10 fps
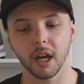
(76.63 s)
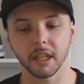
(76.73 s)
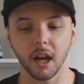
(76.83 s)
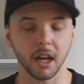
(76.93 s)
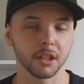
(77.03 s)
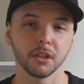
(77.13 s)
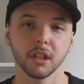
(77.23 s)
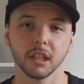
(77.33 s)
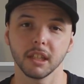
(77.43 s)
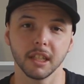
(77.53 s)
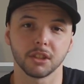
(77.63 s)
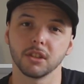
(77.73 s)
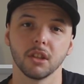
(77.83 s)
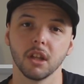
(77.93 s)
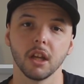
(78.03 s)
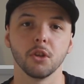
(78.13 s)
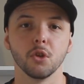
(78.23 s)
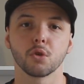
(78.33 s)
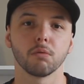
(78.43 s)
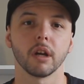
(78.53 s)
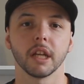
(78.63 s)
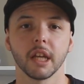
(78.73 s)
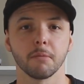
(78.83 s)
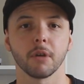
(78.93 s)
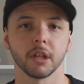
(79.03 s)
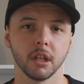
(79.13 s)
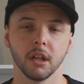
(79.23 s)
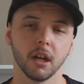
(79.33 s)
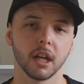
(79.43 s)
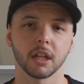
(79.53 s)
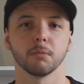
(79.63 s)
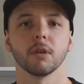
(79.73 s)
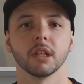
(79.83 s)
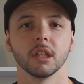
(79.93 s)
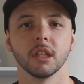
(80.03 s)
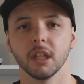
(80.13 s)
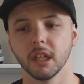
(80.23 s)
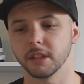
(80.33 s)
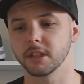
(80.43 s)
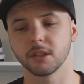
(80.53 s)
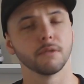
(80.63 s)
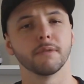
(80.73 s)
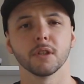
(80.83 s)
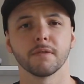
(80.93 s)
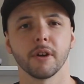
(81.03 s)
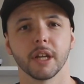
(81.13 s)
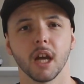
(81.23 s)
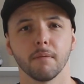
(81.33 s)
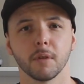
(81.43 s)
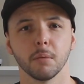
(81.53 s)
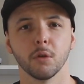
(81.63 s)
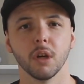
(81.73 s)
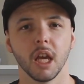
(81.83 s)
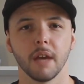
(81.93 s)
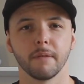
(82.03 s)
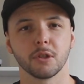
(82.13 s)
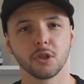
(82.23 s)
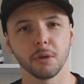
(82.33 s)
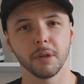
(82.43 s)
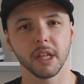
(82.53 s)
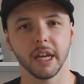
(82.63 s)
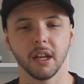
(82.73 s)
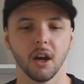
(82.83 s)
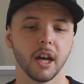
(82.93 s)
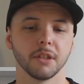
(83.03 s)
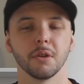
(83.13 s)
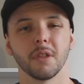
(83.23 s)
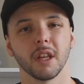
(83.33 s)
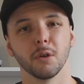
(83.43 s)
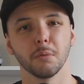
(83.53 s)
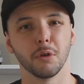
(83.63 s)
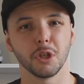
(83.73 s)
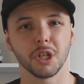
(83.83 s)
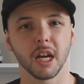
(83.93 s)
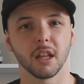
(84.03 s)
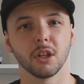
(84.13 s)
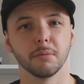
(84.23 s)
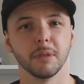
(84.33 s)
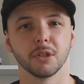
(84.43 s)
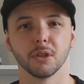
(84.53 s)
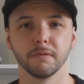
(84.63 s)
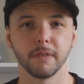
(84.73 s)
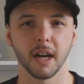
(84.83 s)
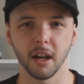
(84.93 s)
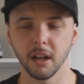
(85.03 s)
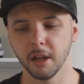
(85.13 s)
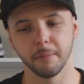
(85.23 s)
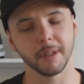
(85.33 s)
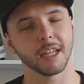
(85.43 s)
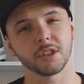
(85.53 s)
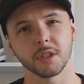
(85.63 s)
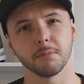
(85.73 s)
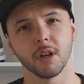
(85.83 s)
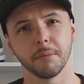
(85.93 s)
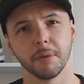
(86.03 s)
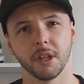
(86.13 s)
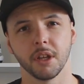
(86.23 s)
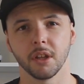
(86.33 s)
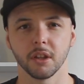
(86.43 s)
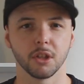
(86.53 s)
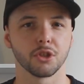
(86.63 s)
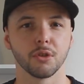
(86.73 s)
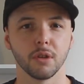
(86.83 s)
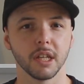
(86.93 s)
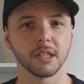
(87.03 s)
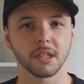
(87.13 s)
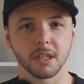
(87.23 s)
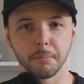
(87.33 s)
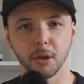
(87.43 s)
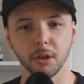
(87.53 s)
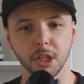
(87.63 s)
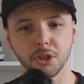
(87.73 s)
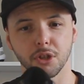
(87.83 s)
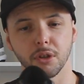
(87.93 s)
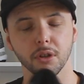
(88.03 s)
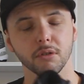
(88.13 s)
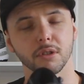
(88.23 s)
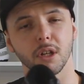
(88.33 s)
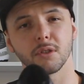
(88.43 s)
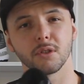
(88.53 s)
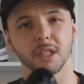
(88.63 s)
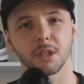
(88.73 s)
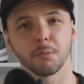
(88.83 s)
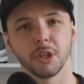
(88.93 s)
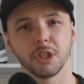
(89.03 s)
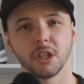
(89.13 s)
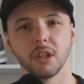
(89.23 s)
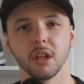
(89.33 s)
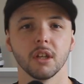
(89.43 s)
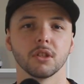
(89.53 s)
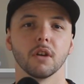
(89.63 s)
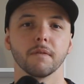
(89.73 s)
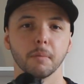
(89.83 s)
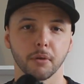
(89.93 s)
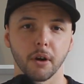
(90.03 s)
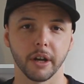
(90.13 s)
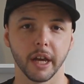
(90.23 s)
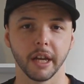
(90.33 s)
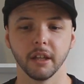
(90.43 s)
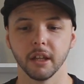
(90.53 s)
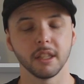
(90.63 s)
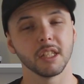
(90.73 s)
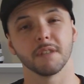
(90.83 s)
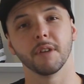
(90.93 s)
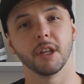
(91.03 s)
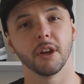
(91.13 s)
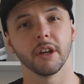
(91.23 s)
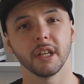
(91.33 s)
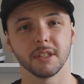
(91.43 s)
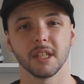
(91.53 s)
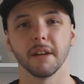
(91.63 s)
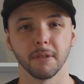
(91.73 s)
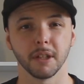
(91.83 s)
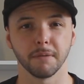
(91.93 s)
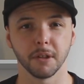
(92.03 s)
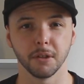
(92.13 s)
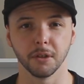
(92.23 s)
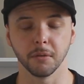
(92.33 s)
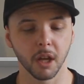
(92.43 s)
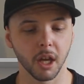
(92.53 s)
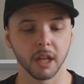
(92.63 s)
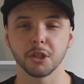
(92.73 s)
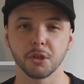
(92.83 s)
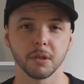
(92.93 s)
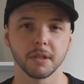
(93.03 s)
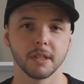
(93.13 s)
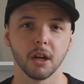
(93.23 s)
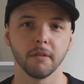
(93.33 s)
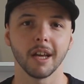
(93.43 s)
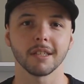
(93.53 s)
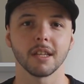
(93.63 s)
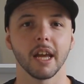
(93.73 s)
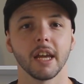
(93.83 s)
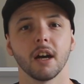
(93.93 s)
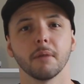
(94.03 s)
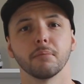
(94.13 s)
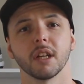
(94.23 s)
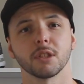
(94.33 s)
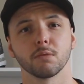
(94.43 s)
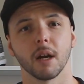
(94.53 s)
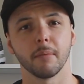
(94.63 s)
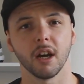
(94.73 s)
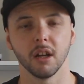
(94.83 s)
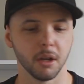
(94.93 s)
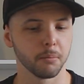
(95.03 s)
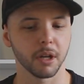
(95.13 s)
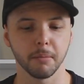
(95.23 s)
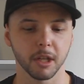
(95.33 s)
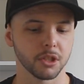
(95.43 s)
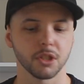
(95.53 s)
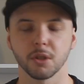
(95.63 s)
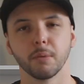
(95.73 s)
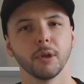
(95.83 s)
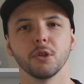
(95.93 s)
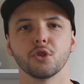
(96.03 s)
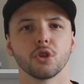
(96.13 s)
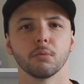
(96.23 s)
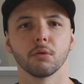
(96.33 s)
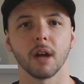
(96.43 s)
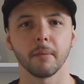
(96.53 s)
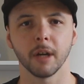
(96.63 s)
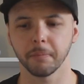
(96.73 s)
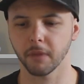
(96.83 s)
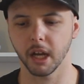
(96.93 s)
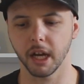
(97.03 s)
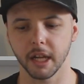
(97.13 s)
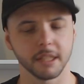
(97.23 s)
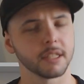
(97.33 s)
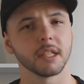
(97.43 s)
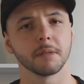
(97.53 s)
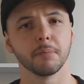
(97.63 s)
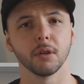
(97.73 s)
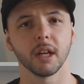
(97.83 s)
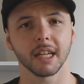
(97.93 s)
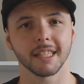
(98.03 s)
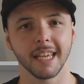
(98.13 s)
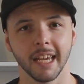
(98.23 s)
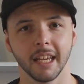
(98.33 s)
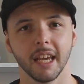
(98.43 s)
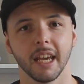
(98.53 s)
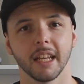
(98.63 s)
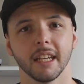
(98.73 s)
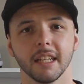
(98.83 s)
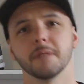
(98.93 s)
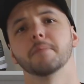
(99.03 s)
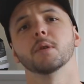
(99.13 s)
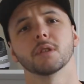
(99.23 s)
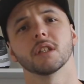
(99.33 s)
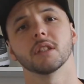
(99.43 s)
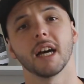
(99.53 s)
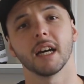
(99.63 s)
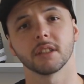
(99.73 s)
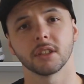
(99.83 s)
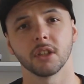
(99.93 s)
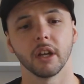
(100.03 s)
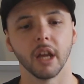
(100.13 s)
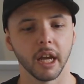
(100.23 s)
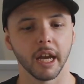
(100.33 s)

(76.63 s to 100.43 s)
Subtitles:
I'd argue that yes, a neutral runner can run it. I can run in it. It still feels very comfortable. If you supinate, I do think it will push you out a little bit too far, but that's just my opinion. The shoe is a stability shoe, so it's nice and rigid. So if you pronate, this video is definitely for you. The shoe itself has an AR plus rubber, pretty much just a really durable rubber. This thing's built like a tank and it is built to last. So